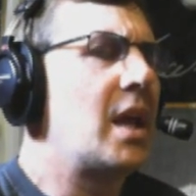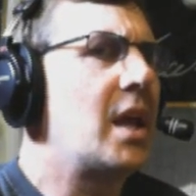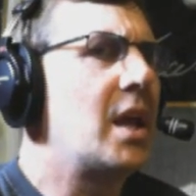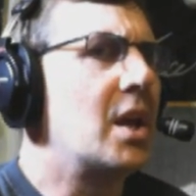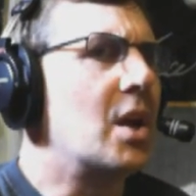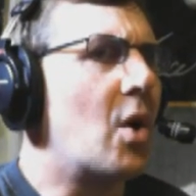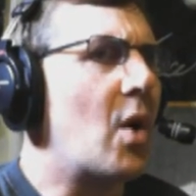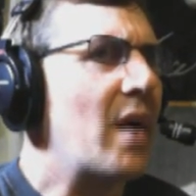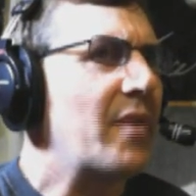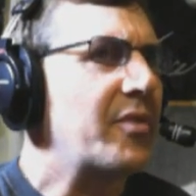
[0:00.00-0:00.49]

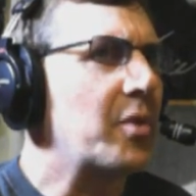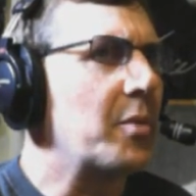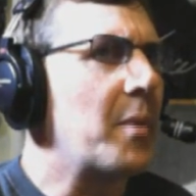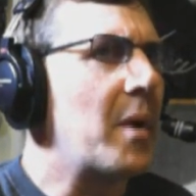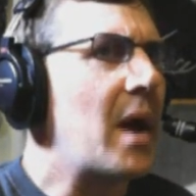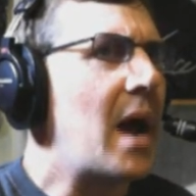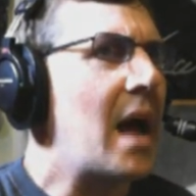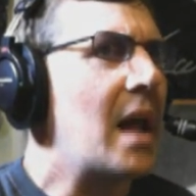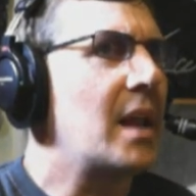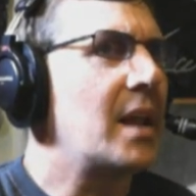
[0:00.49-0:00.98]
you know, after
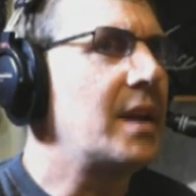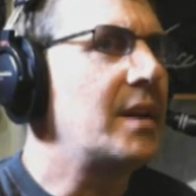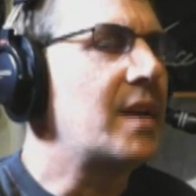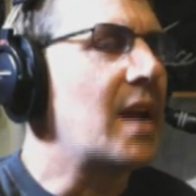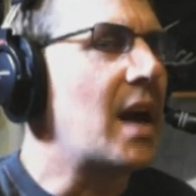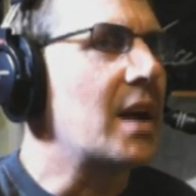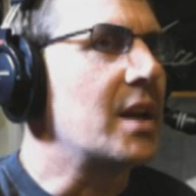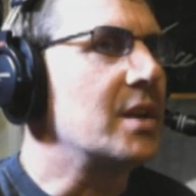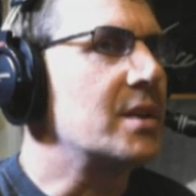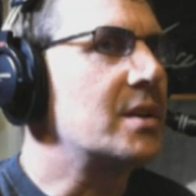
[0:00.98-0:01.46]
Ali
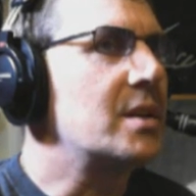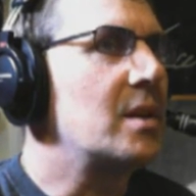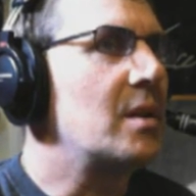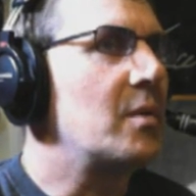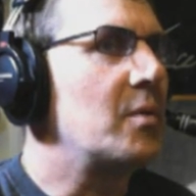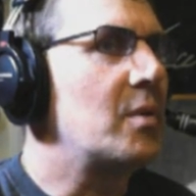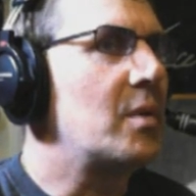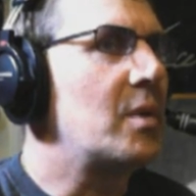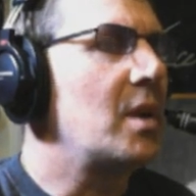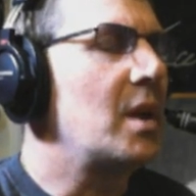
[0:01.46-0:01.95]
died,
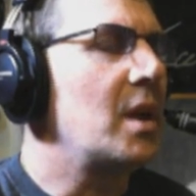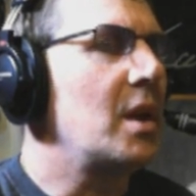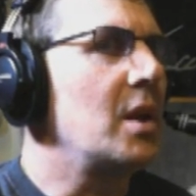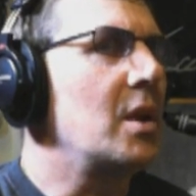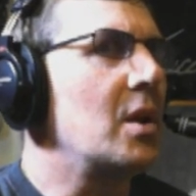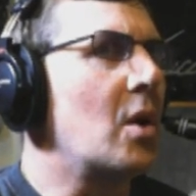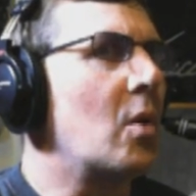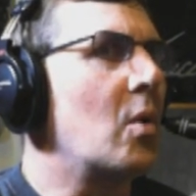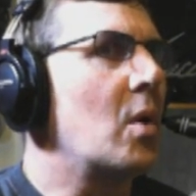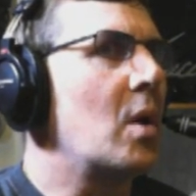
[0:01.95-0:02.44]
you
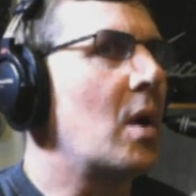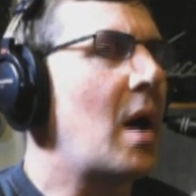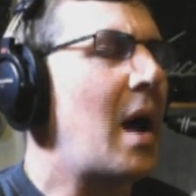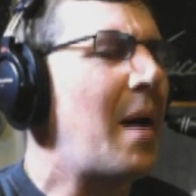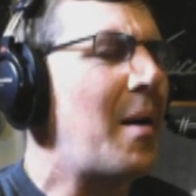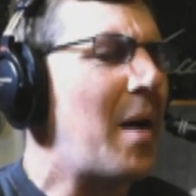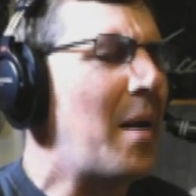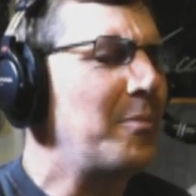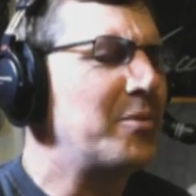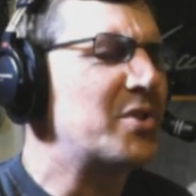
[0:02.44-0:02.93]
know,
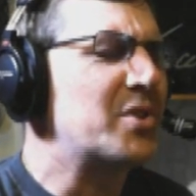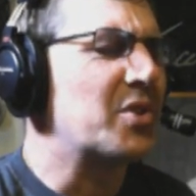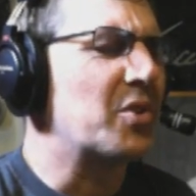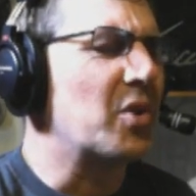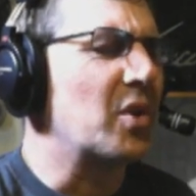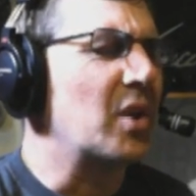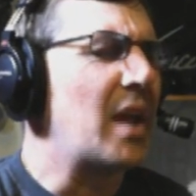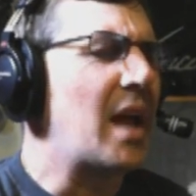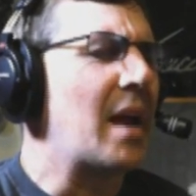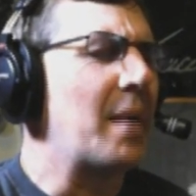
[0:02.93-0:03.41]
I'm sure
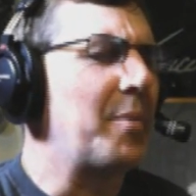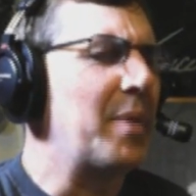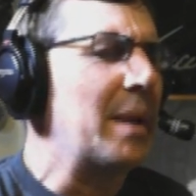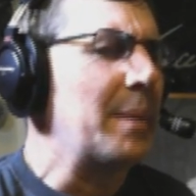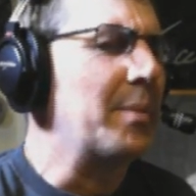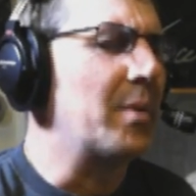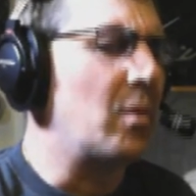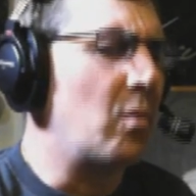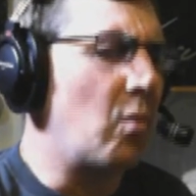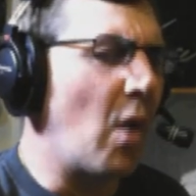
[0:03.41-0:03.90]
a lot of
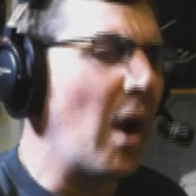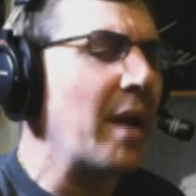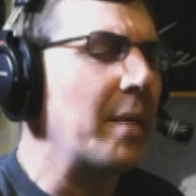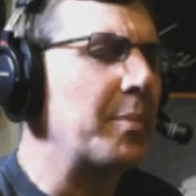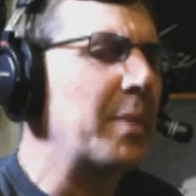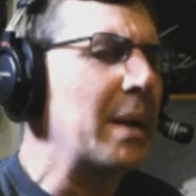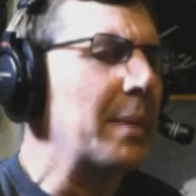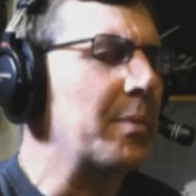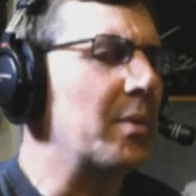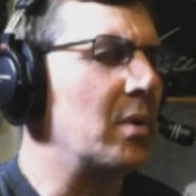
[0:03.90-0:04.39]
people, white
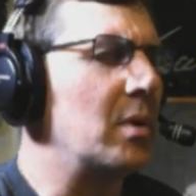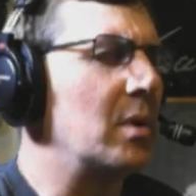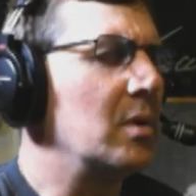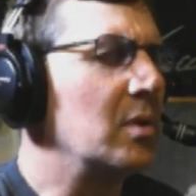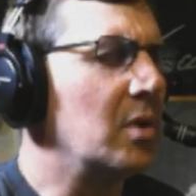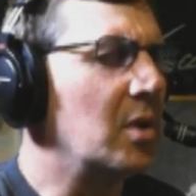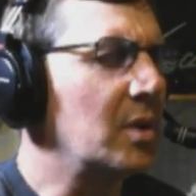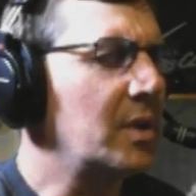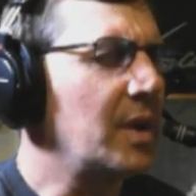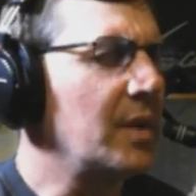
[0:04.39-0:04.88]

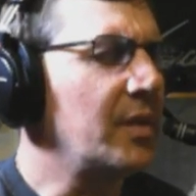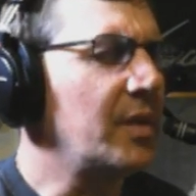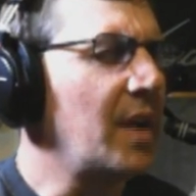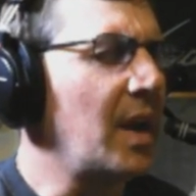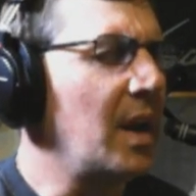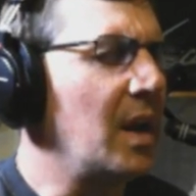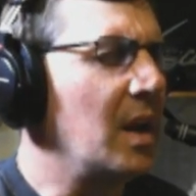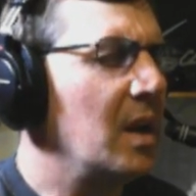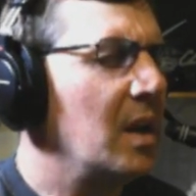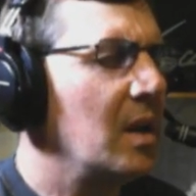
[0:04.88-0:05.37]
people, looked and
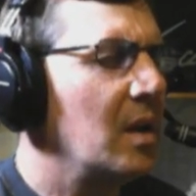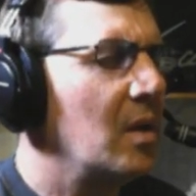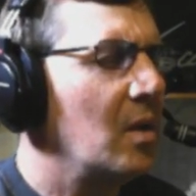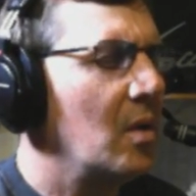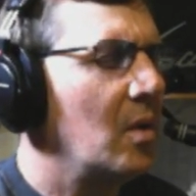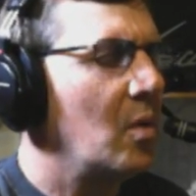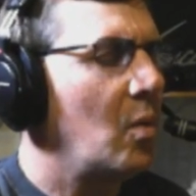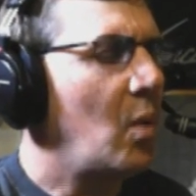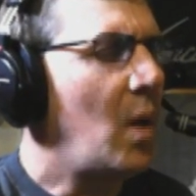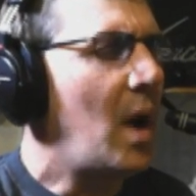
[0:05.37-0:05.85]
said,
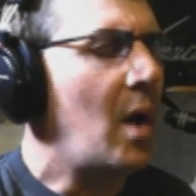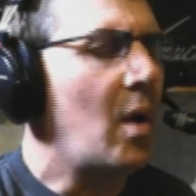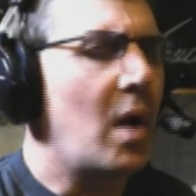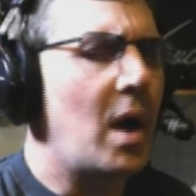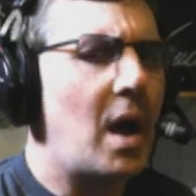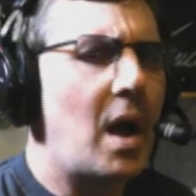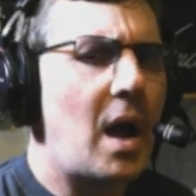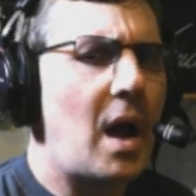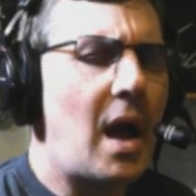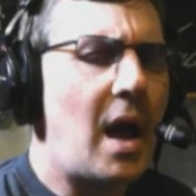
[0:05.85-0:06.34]
wow,
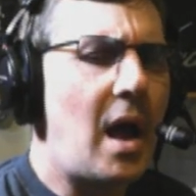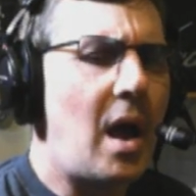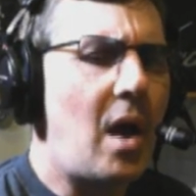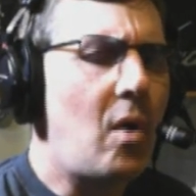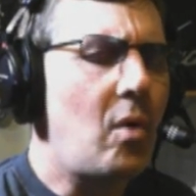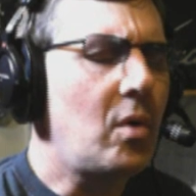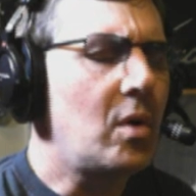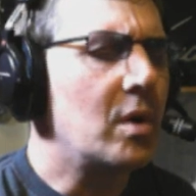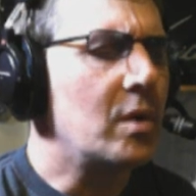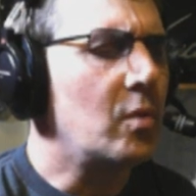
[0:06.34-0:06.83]

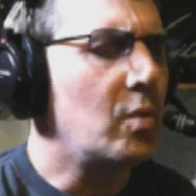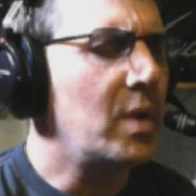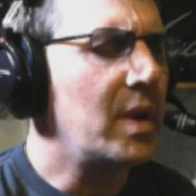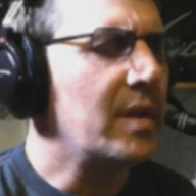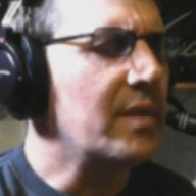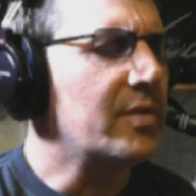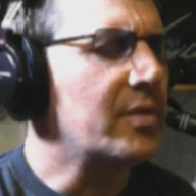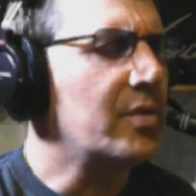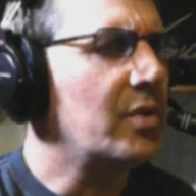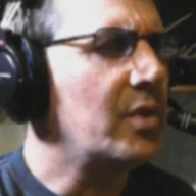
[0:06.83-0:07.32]
how could
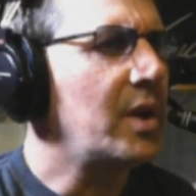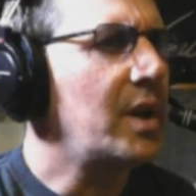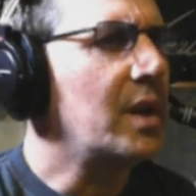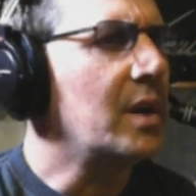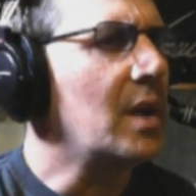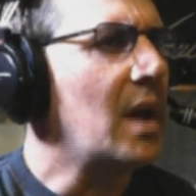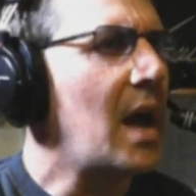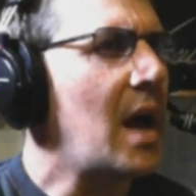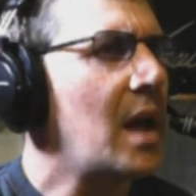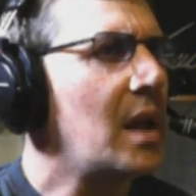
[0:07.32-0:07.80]
we have
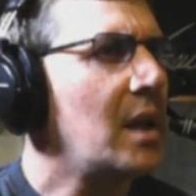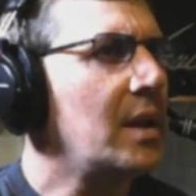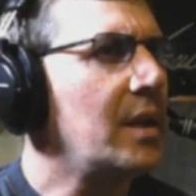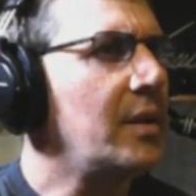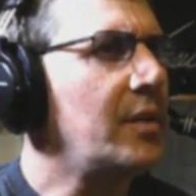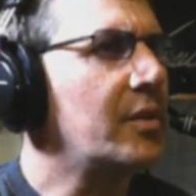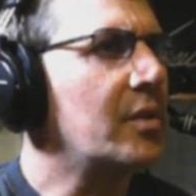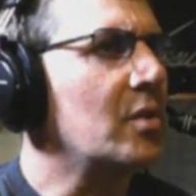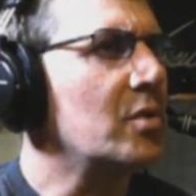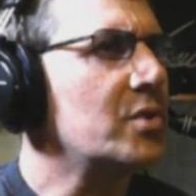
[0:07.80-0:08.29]
treated Ali
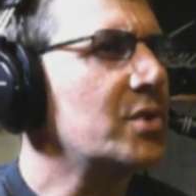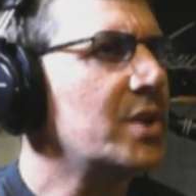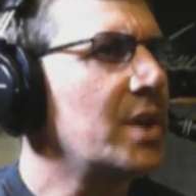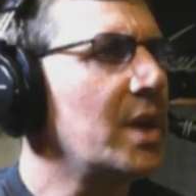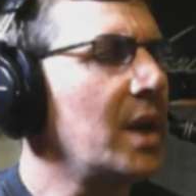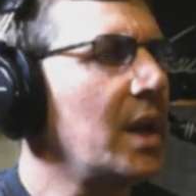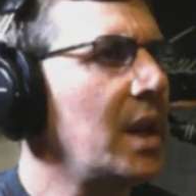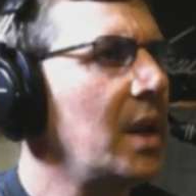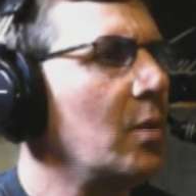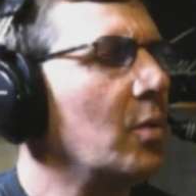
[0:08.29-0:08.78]
so
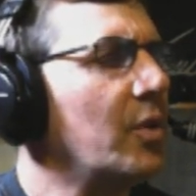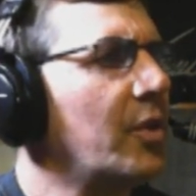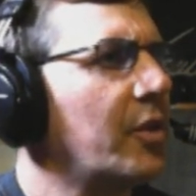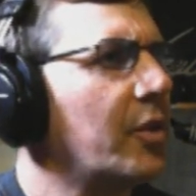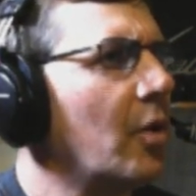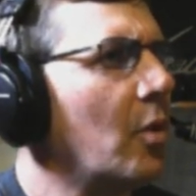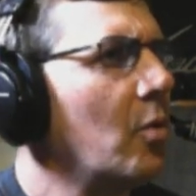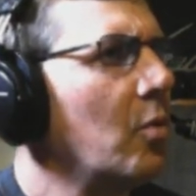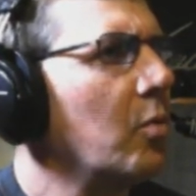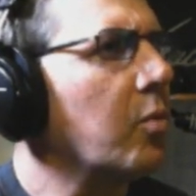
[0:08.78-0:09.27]
shitty? He was
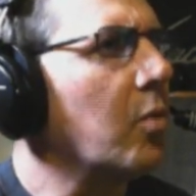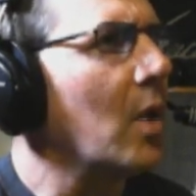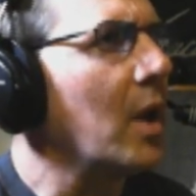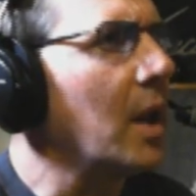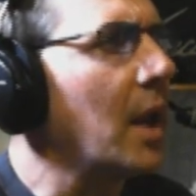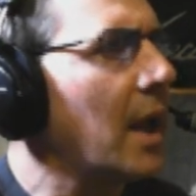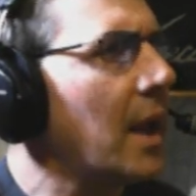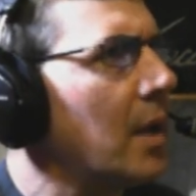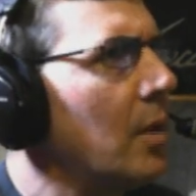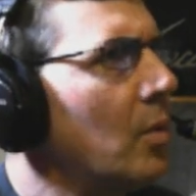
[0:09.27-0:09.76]
so,
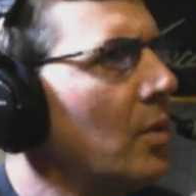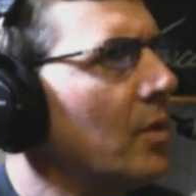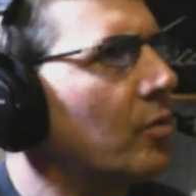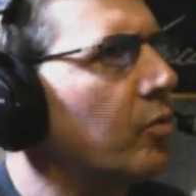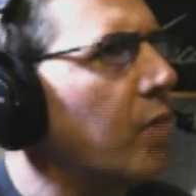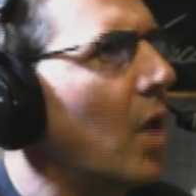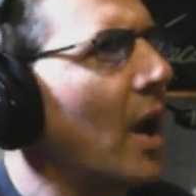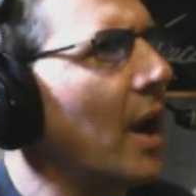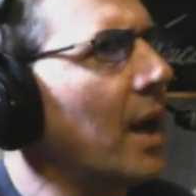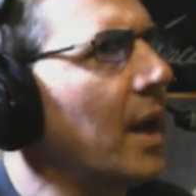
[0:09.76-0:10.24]
like, he was
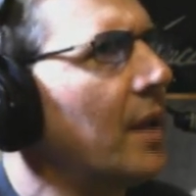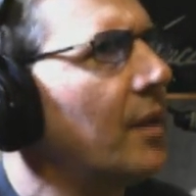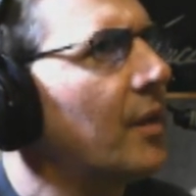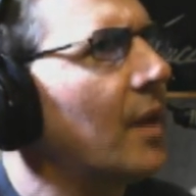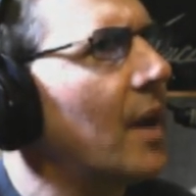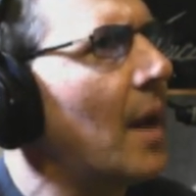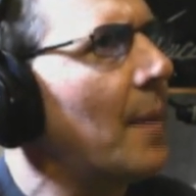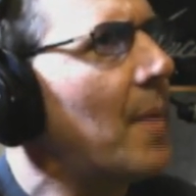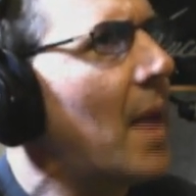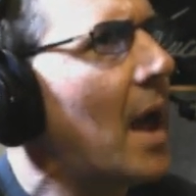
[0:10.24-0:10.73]
right. He
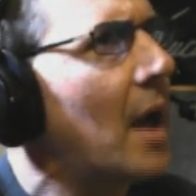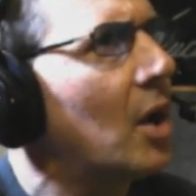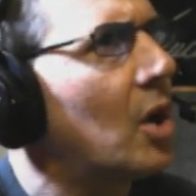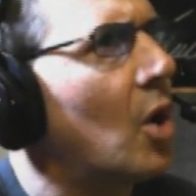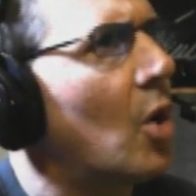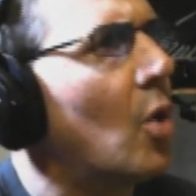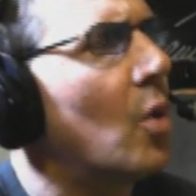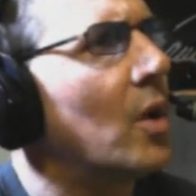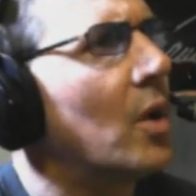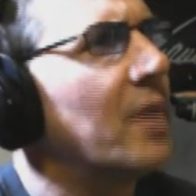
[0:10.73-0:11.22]
said, I'm not
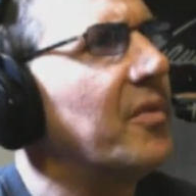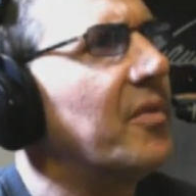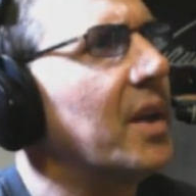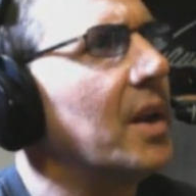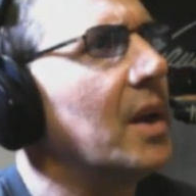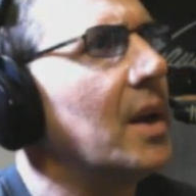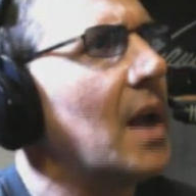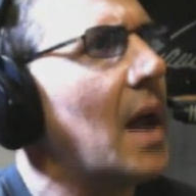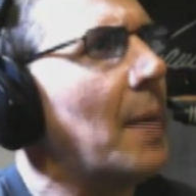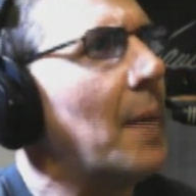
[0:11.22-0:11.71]
going to
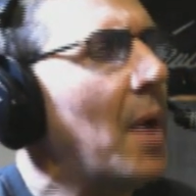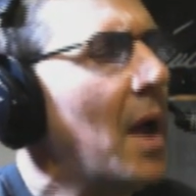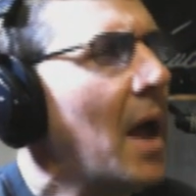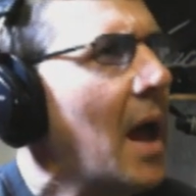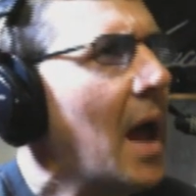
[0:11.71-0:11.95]
Vietnam.